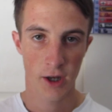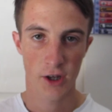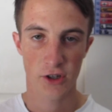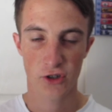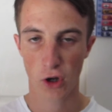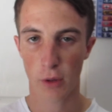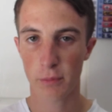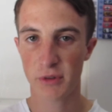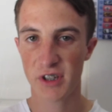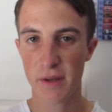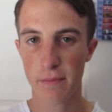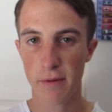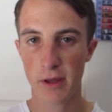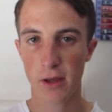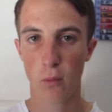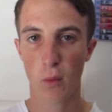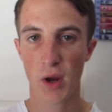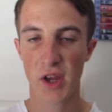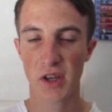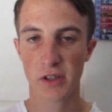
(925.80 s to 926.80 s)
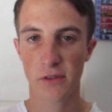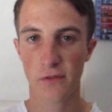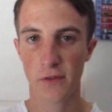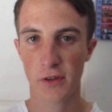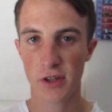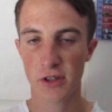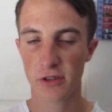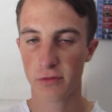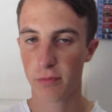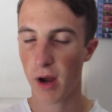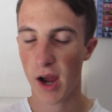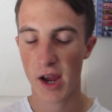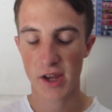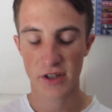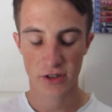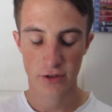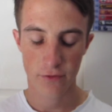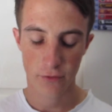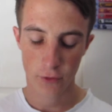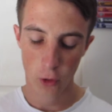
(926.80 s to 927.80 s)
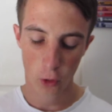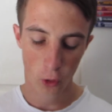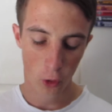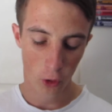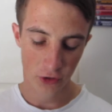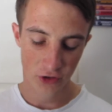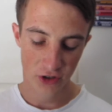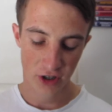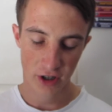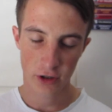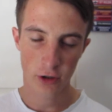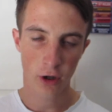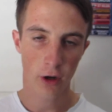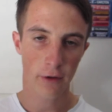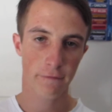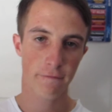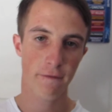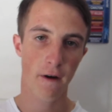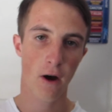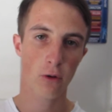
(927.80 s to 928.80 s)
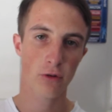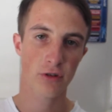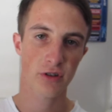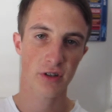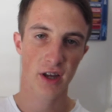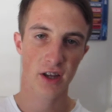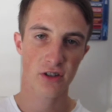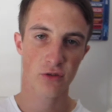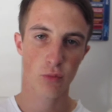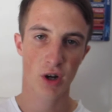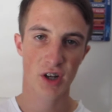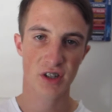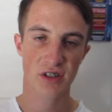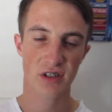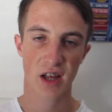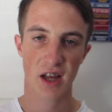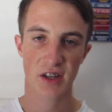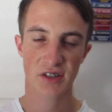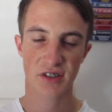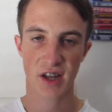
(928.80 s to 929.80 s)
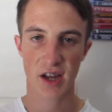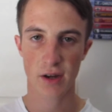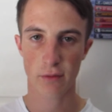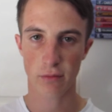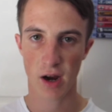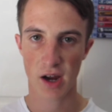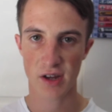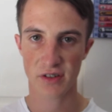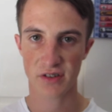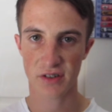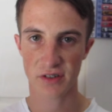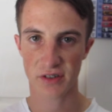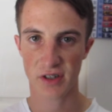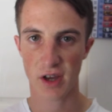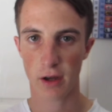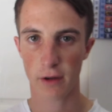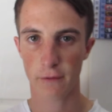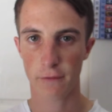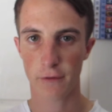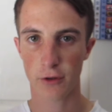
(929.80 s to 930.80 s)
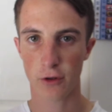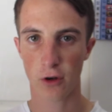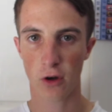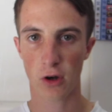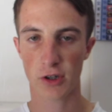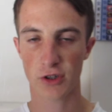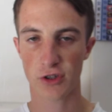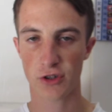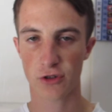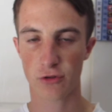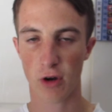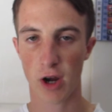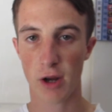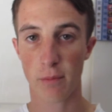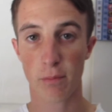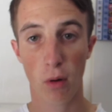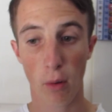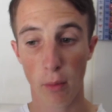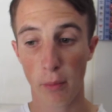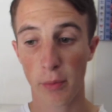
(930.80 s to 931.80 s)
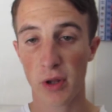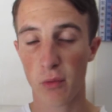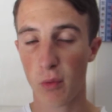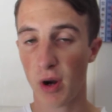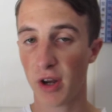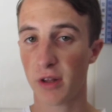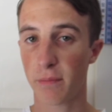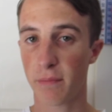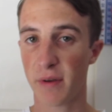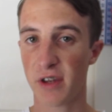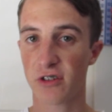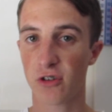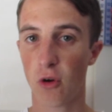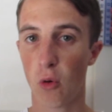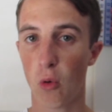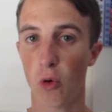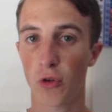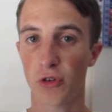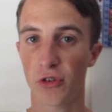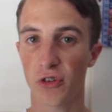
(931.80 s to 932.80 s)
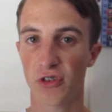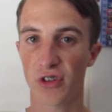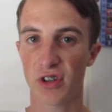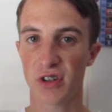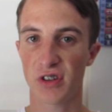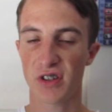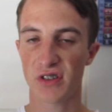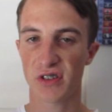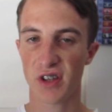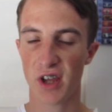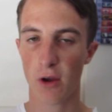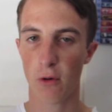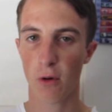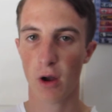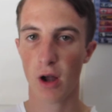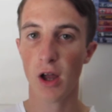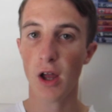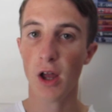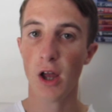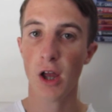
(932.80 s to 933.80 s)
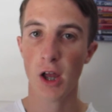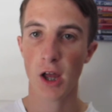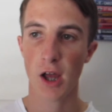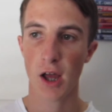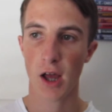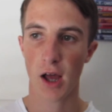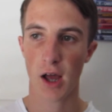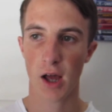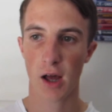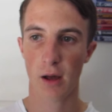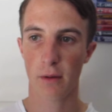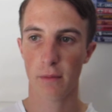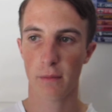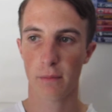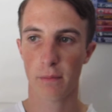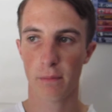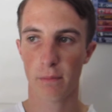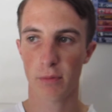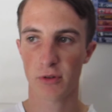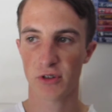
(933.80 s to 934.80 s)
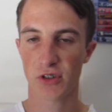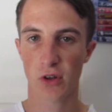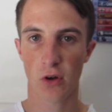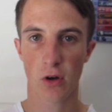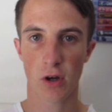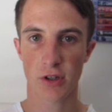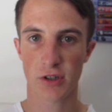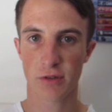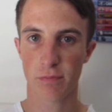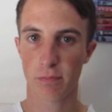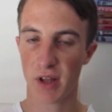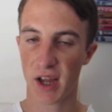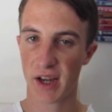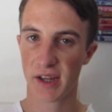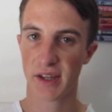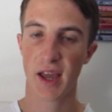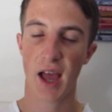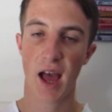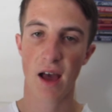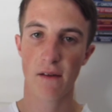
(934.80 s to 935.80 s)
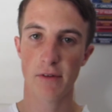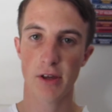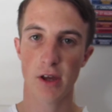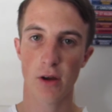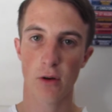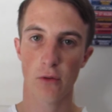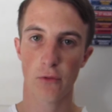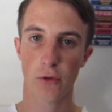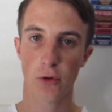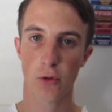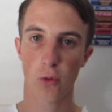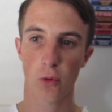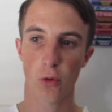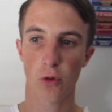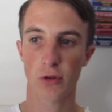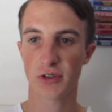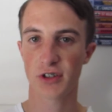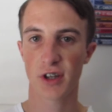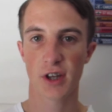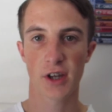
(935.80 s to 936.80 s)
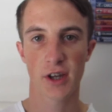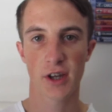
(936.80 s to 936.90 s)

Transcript: So I'm tipping Winks for this race, of course. Cannot fault it. Has won its last 8 races, going for 9 straight. Probably one of the best horses in this era, besides Black Caviar, of course.